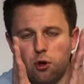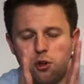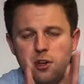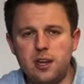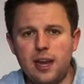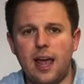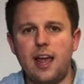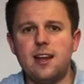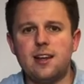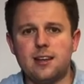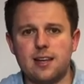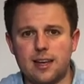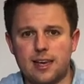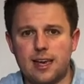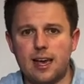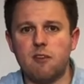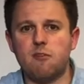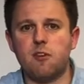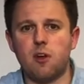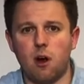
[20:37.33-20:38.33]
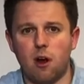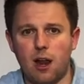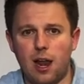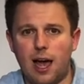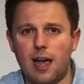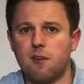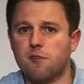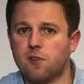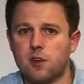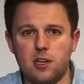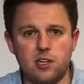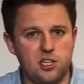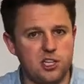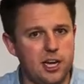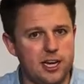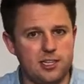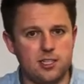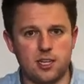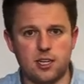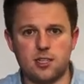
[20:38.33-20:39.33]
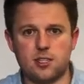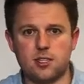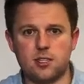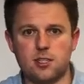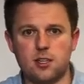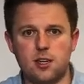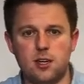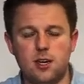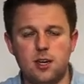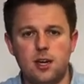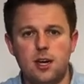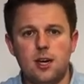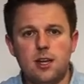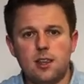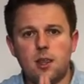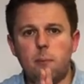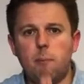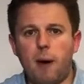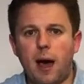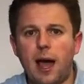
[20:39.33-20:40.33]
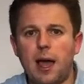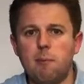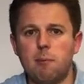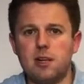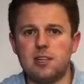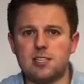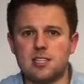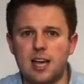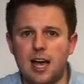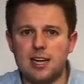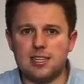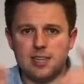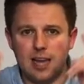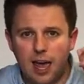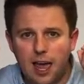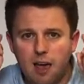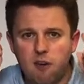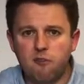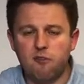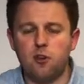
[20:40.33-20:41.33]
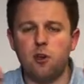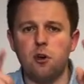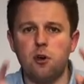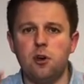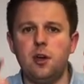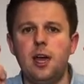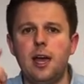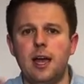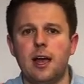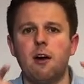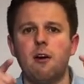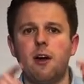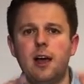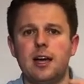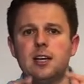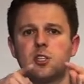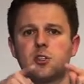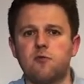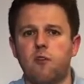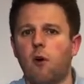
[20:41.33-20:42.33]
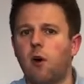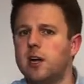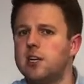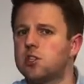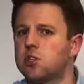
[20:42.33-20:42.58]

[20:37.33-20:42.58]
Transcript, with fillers: need to give your life to Jesus. The Bible says, if you hear his voice,